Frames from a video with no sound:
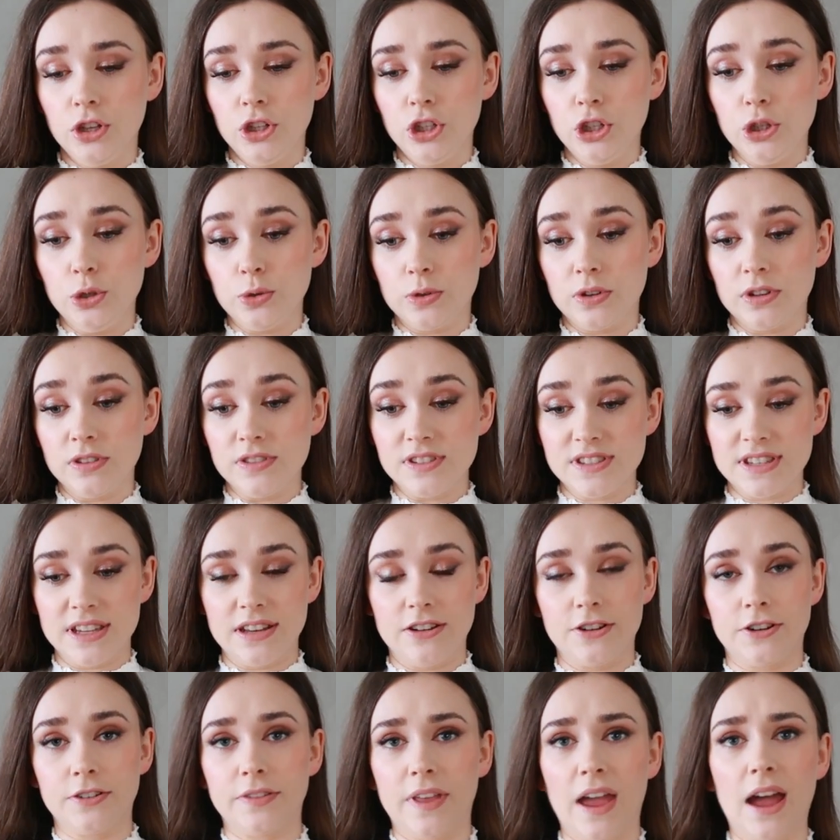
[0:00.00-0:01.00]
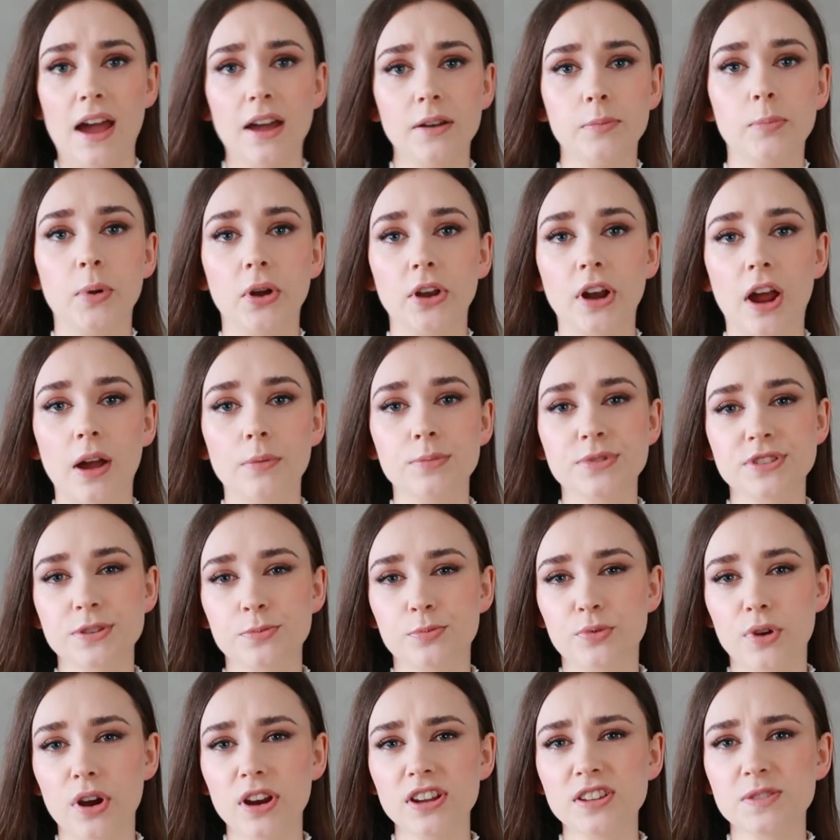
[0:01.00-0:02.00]
You consider that, but I'm
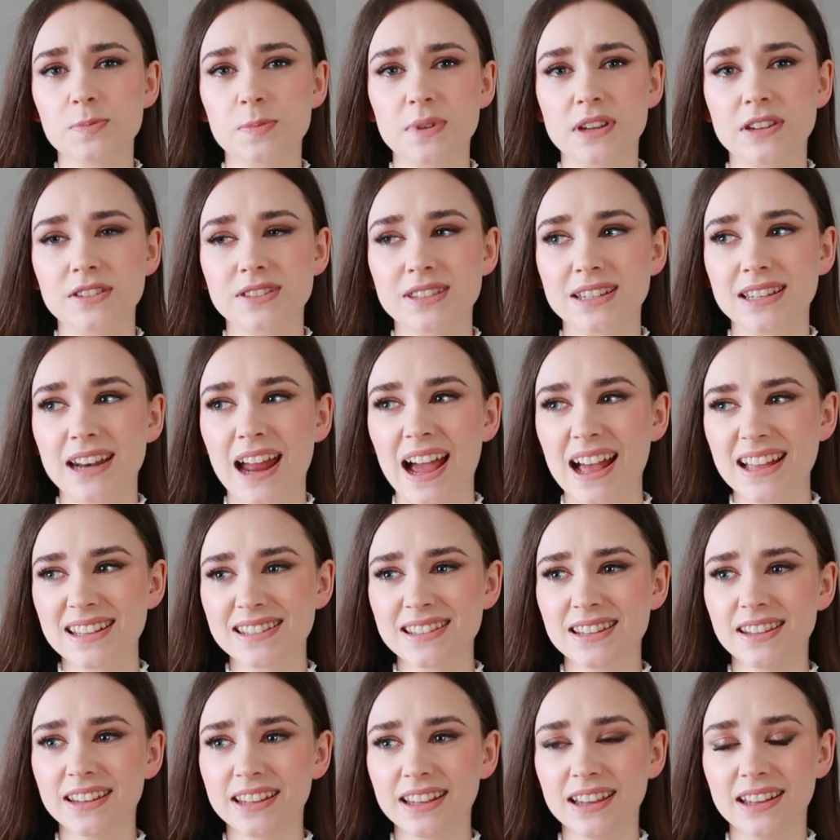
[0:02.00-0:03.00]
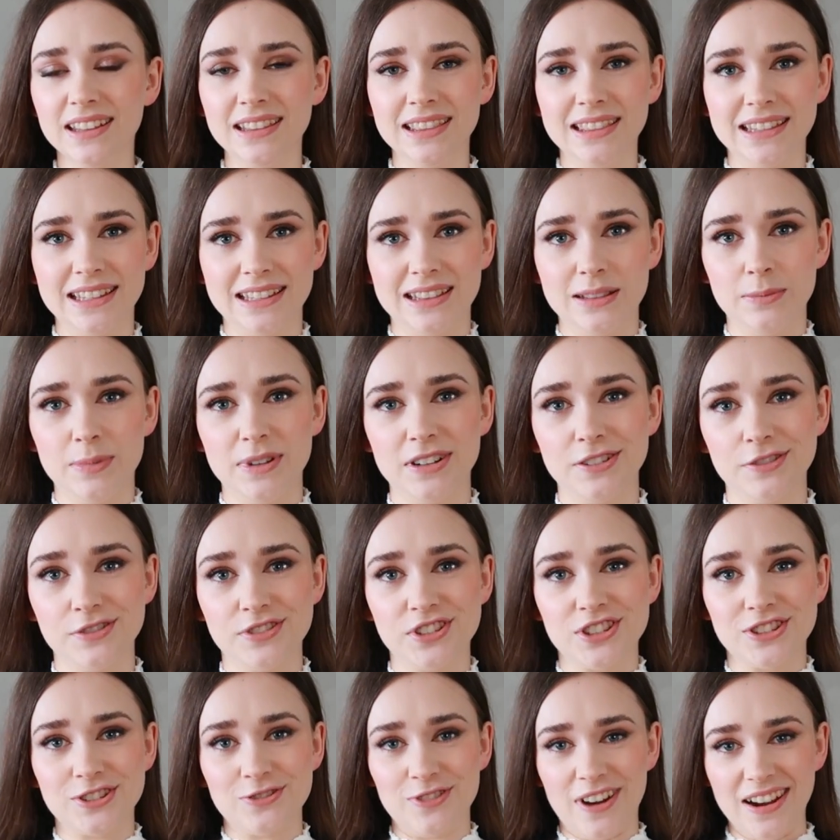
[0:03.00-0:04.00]
surprised because it has like a little bit of
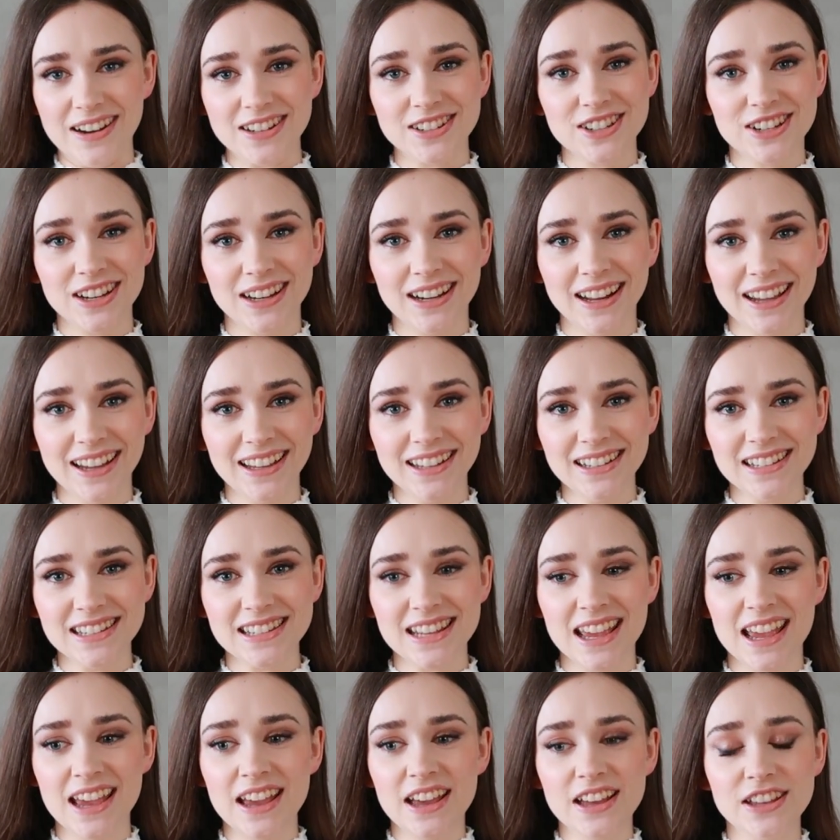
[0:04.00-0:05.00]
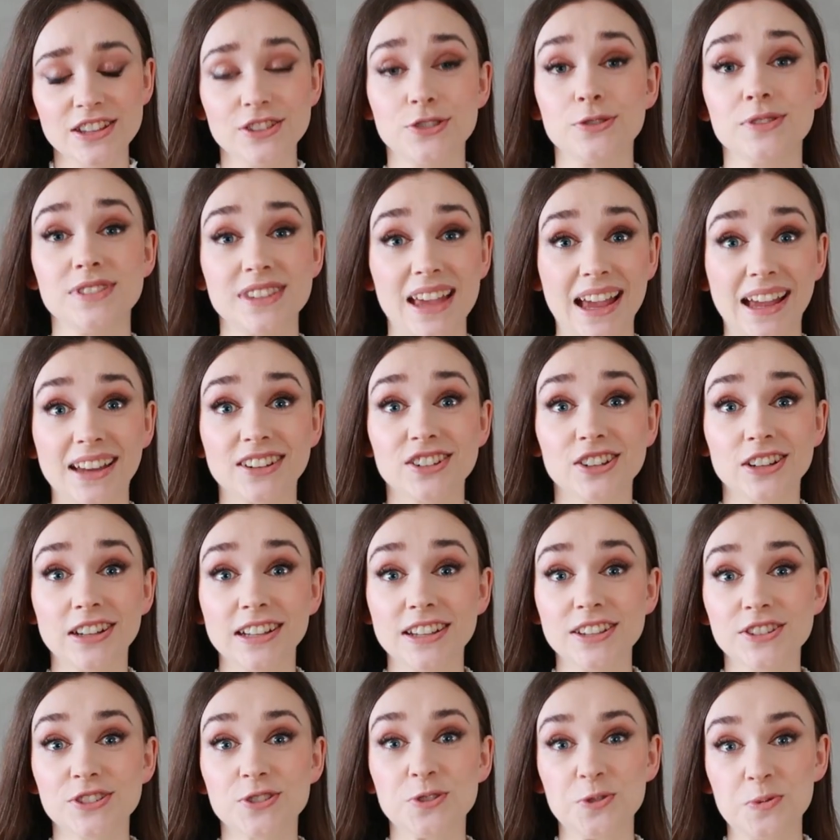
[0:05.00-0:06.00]
stretch in it, so it's
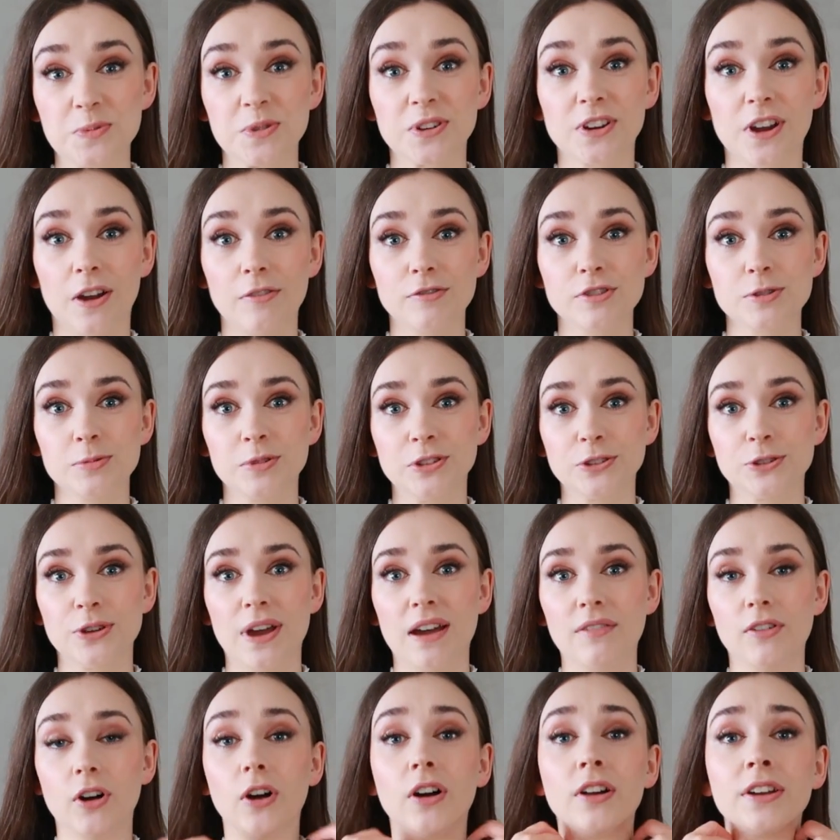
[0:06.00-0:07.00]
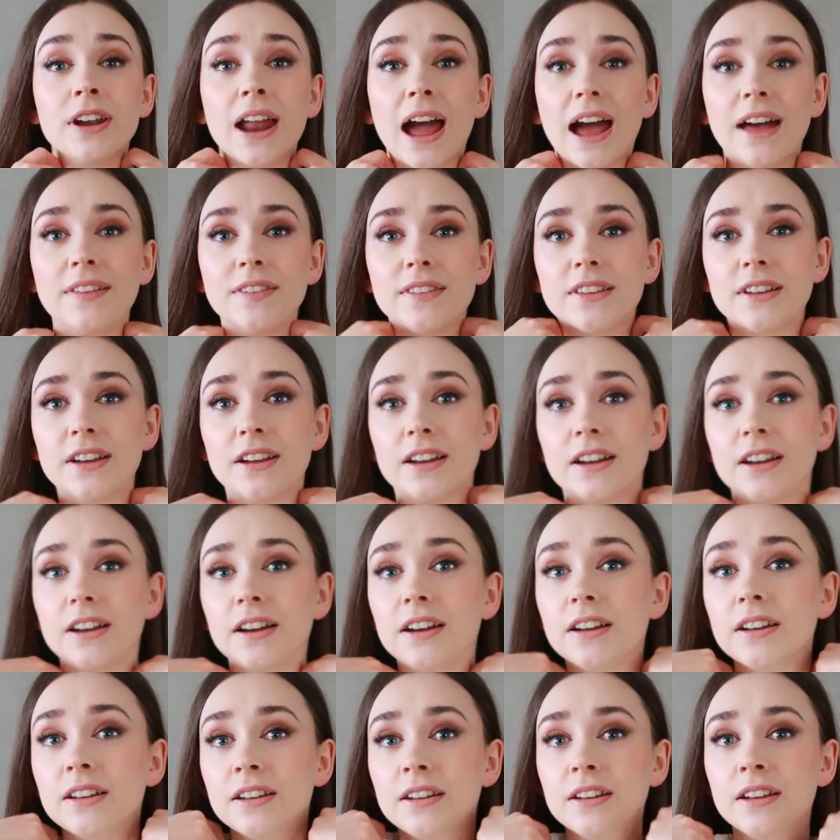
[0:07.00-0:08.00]
actually super comfortable to have on. And
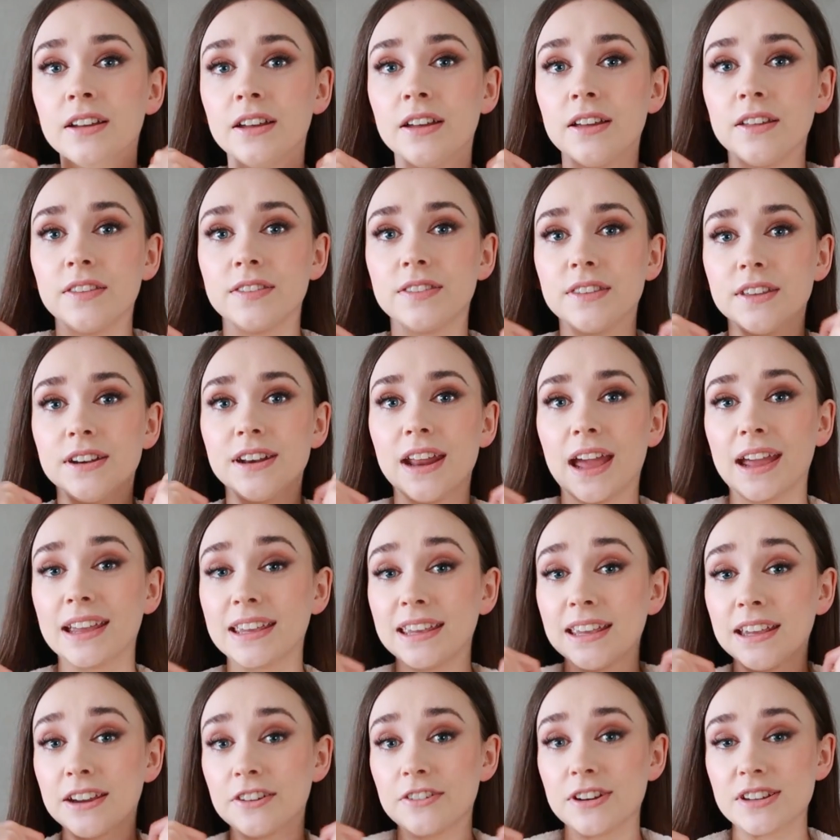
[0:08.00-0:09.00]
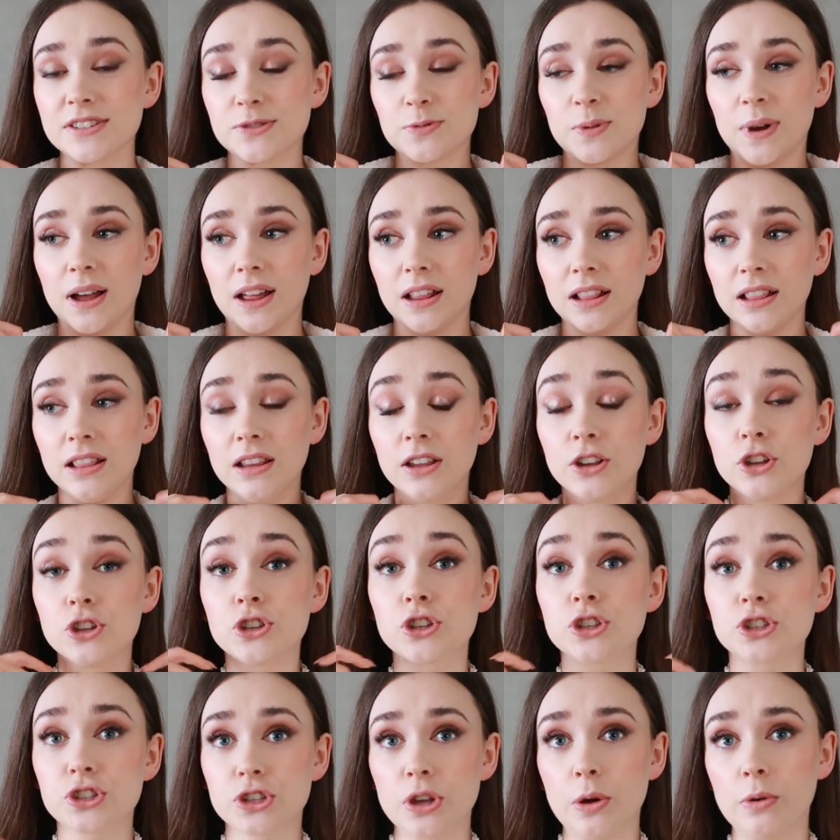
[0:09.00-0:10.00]
the neck here as well,
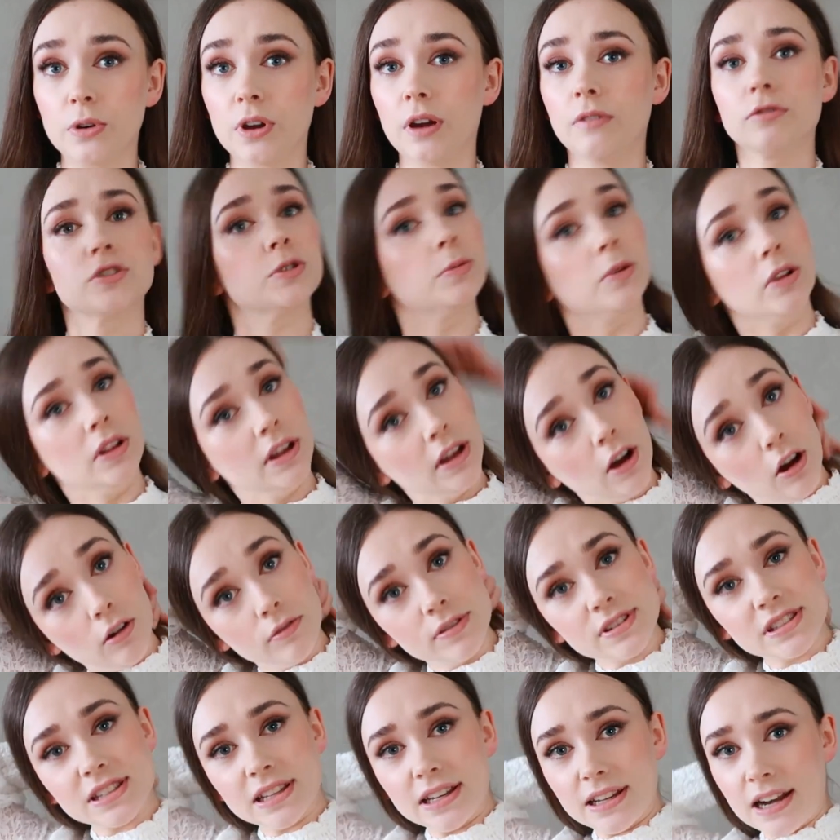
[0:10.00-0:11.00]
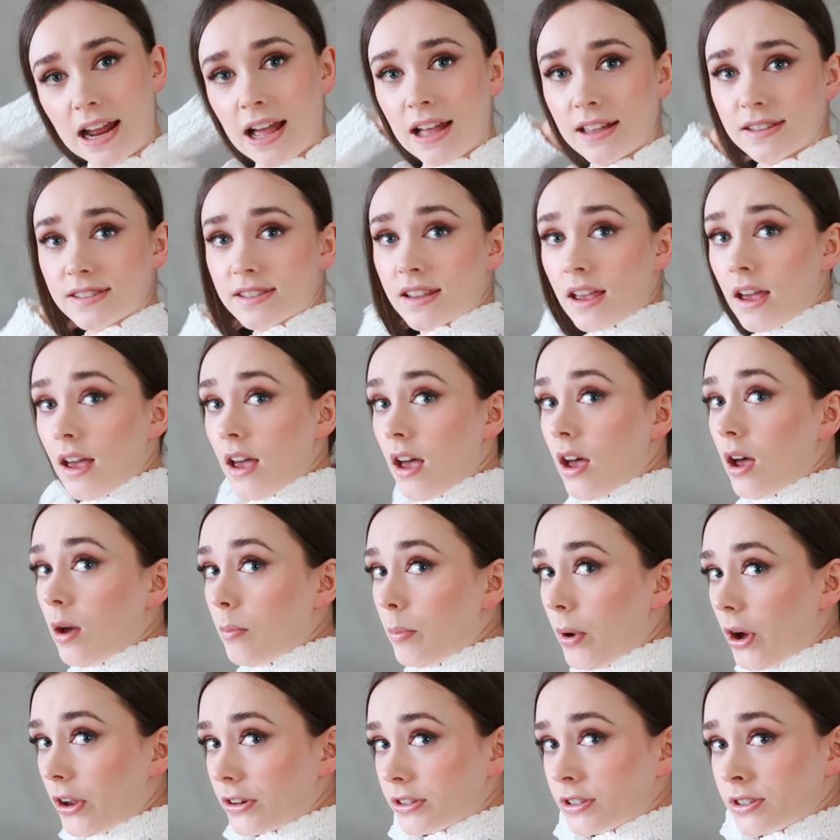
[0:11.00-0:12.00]
so comfortable. Obviously it has
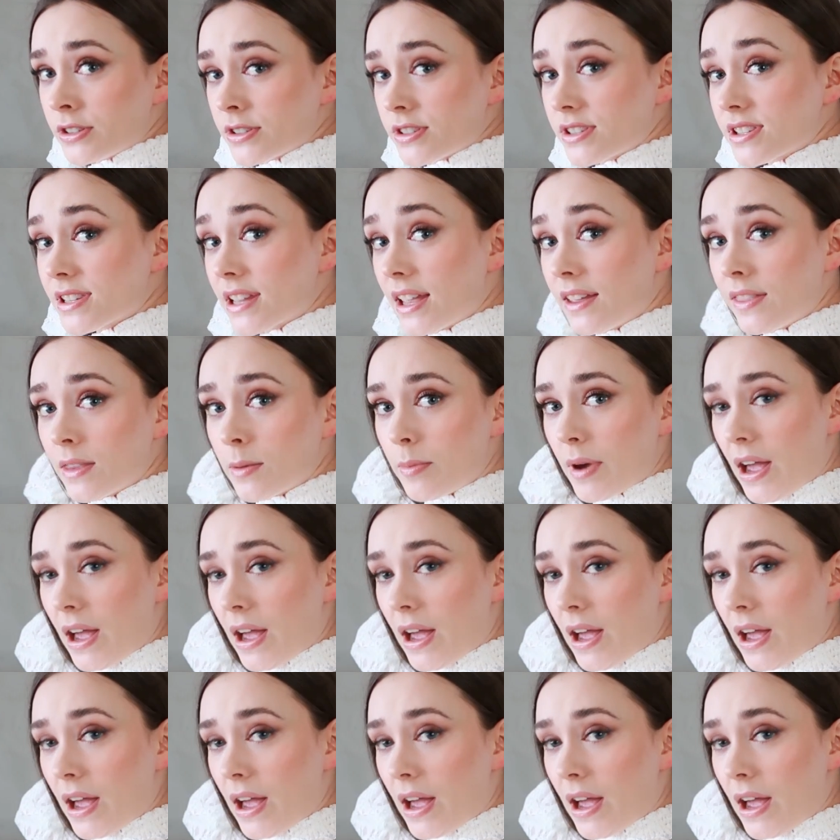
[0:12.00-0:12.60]
buttons in the